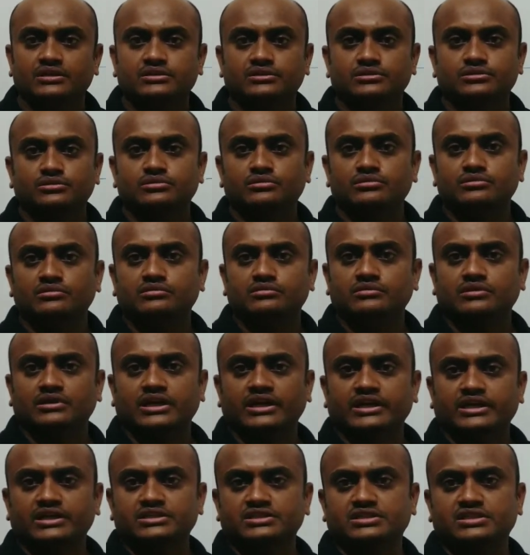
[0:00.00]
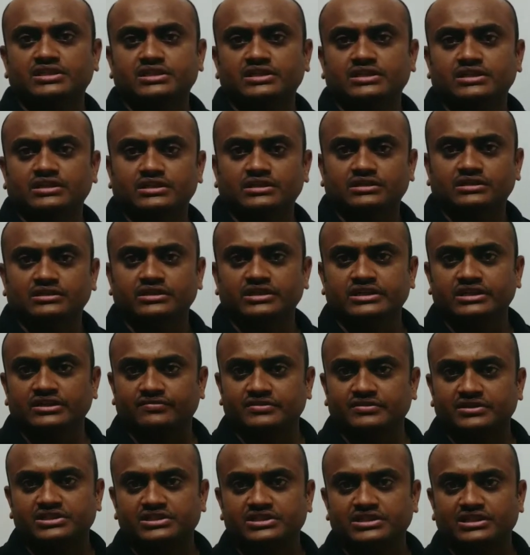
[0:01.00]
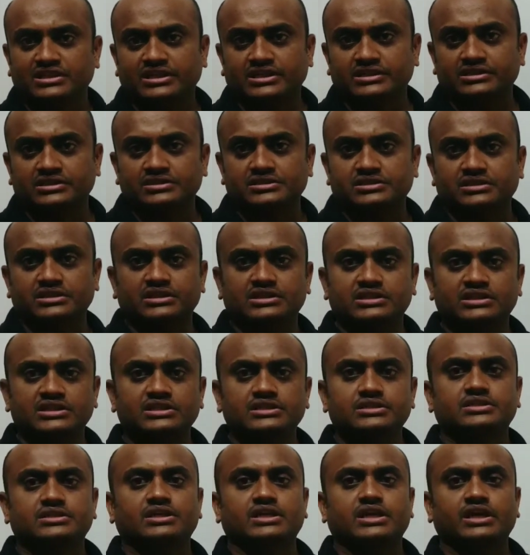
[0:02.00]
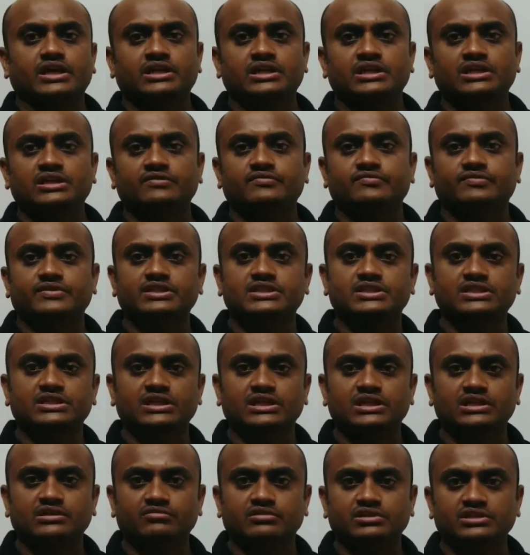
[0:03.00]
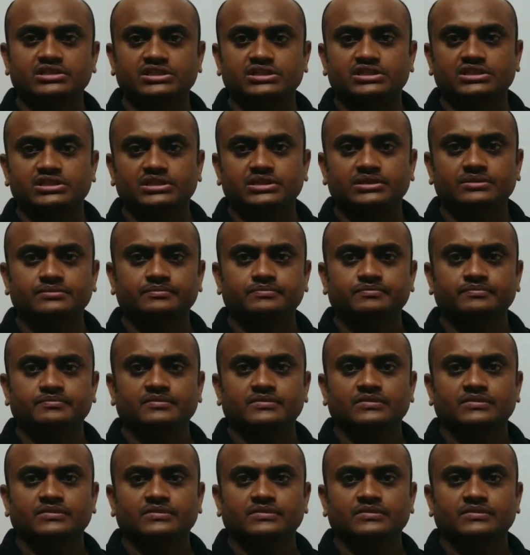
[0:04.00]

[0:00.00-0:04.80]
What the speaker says: So I can say the definition like this. It is any physical quantity